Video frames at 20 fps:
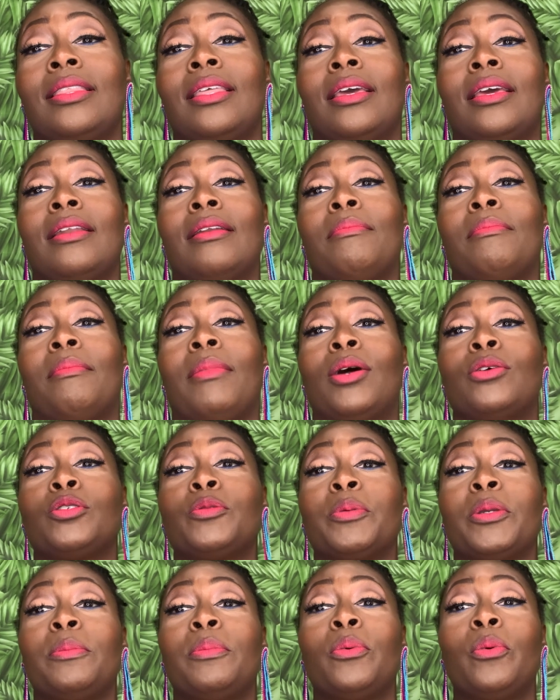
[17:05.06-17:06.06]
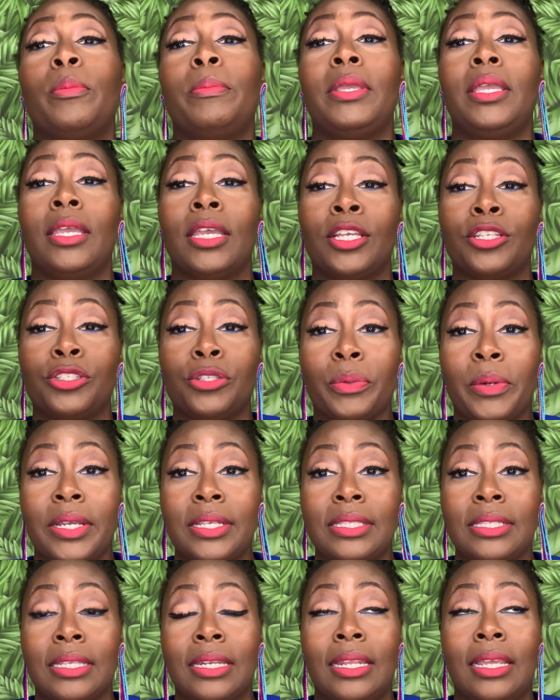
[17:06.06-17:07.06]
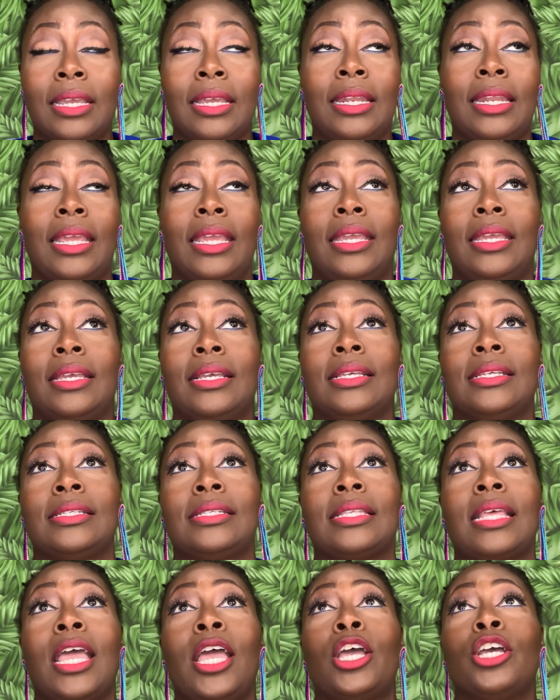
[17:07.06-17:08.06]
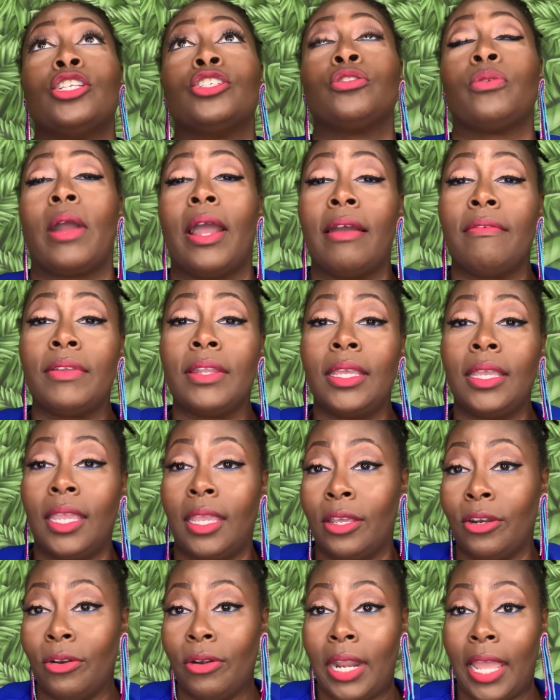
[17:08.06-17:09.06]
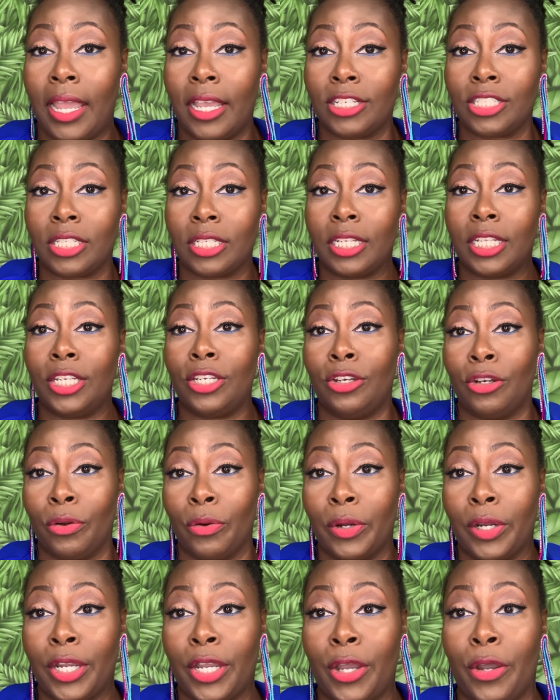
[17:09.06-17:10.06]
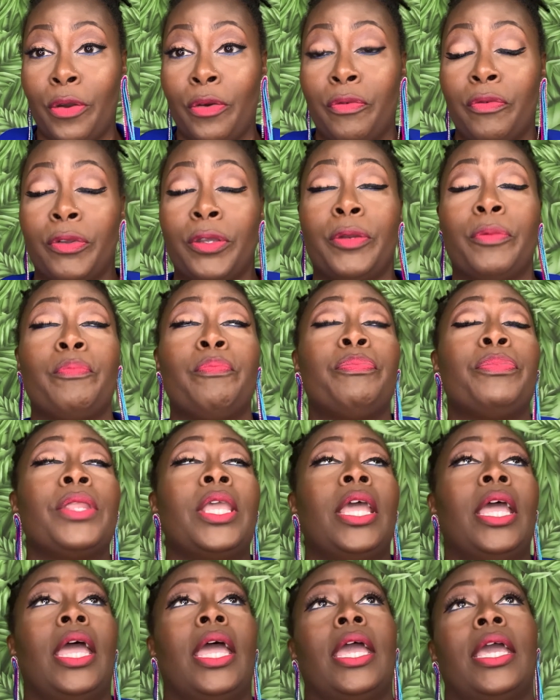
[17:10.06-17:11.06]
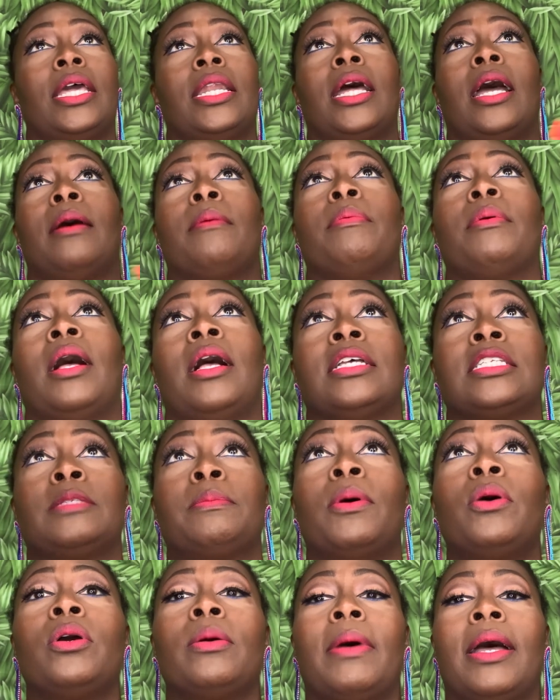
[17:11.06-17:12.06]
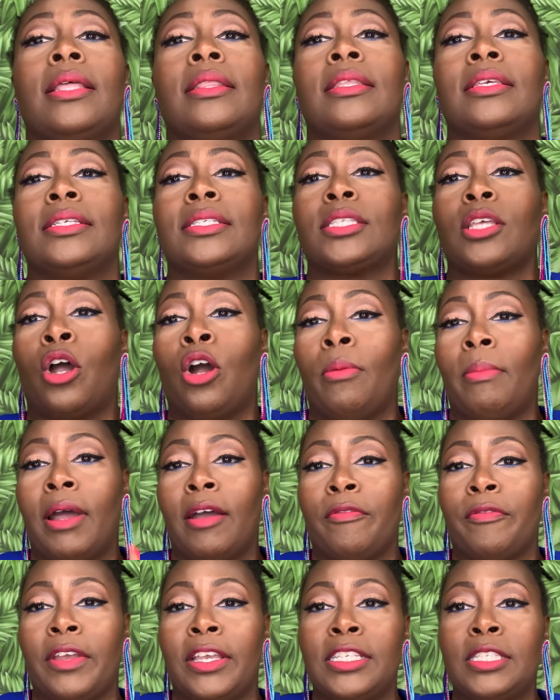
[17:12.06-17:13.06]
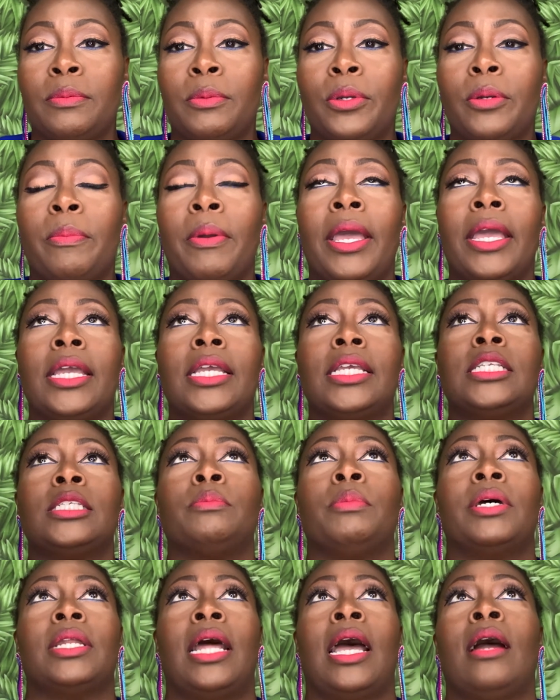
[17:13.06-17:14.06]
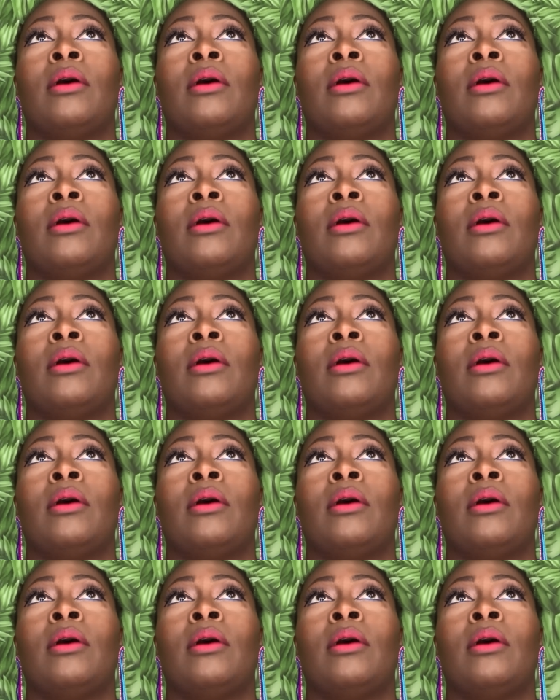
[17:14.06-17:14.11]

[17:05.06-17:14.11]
that most people will be interested in is traveling internationally during COVID. And I spoke about this on my Facebook page, but